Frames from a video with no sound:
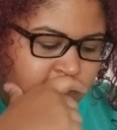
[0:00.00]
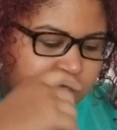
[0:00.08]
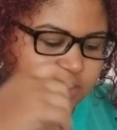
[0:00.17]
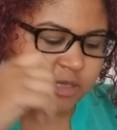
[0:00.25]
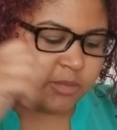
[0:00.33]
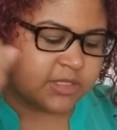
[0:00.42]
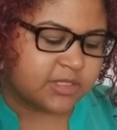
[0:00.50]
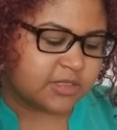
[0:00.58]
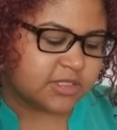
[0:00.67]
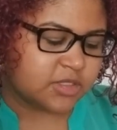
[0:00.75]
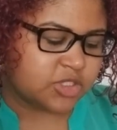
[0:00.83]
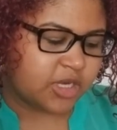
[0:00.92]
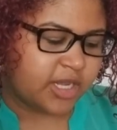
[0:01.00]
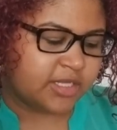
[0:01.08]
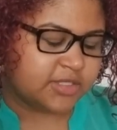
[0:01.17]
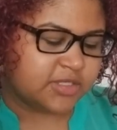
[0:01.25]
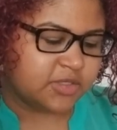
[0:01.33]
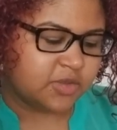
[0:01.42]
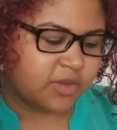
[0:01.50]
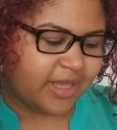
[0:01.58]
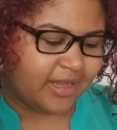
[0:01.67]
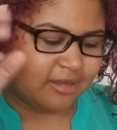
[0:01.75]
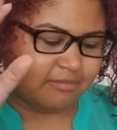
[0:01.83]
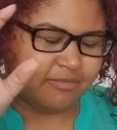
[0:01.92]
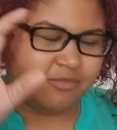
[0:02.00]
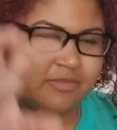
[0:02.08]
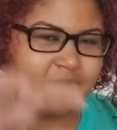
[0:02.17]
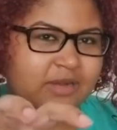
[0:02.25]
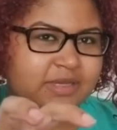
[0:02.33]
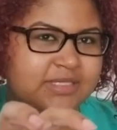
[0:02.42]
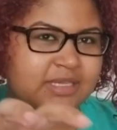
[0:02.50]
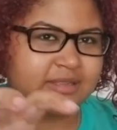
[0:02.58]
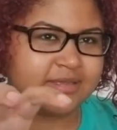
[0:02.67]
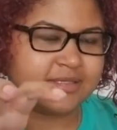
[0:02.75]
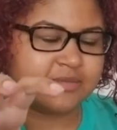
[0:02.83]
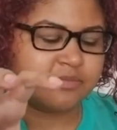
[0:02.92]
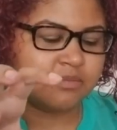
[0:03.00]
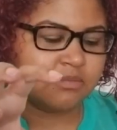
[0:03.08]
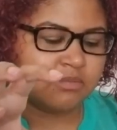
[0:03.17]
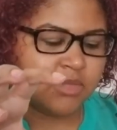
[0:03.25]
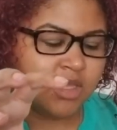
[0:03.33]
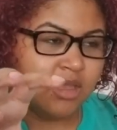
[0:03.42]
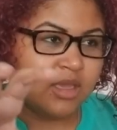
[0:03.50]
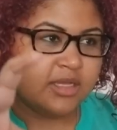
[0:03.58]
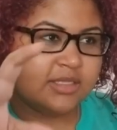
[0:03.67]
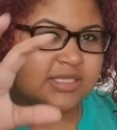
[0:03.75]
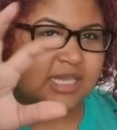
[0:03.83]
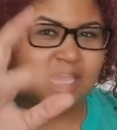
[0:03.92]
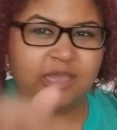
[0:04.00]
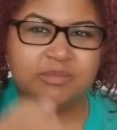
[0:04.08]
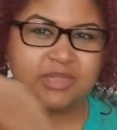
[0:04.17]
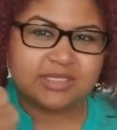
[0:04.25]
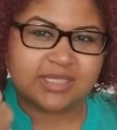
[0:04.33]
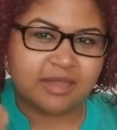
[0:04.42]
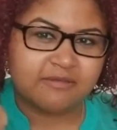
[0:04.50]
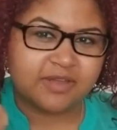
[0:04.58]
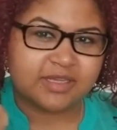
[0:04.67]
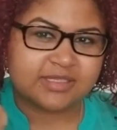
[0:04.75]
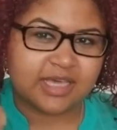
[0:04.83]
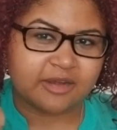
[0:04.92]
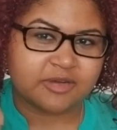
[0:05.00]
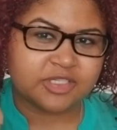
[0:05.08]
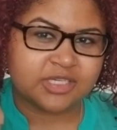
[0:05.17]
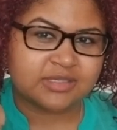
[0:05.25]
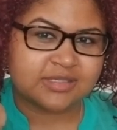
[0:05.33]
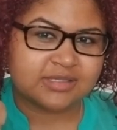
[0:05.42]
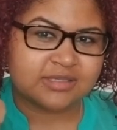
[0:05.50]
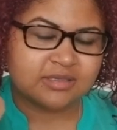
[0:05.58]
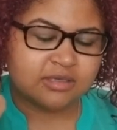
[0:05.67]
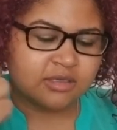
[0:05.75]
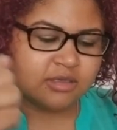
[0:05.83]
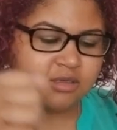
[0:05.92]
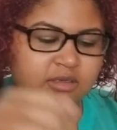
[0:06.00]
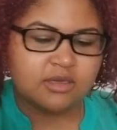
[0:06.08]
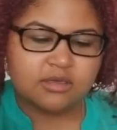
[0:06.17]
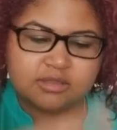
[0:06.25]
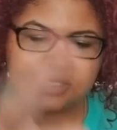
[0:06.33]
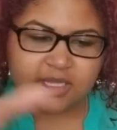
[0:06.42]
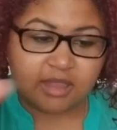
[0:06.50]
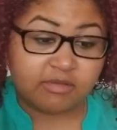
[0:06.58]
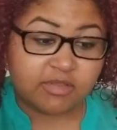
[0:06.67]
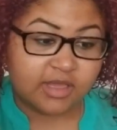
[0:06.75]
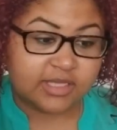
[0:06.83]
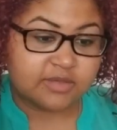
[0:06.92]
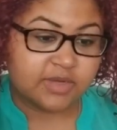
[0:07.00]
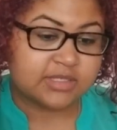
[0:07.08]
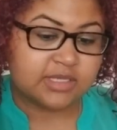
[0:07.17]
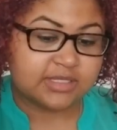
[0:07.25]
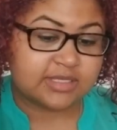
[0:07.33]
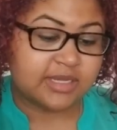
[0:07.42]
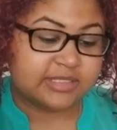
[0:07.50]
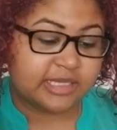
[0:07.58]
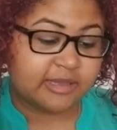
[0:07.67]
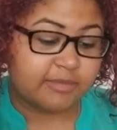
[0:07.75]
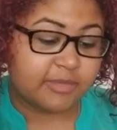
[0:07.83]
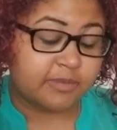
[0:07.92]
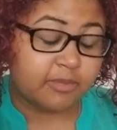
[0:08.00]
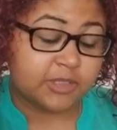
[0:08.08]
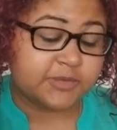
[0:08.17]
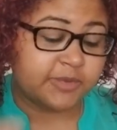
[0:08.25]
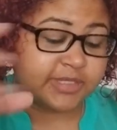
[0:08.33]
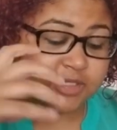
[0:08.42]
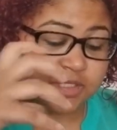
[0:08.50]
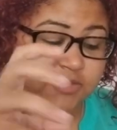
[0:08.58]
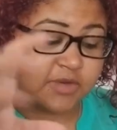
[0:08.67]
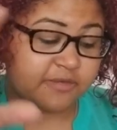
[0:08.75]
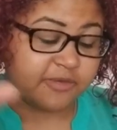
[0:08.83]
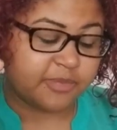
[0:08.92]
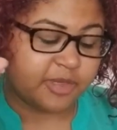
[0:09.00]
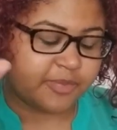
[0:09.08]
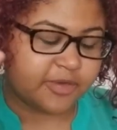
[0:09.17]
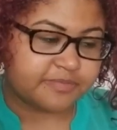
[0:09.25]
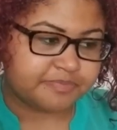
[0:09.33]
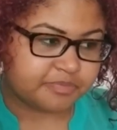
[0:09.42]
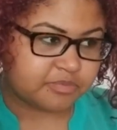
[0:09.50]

Someone's also trying to like, how do I say this? tame these envious energies, take everything as it resonates, guys. I get multiple messages for different people.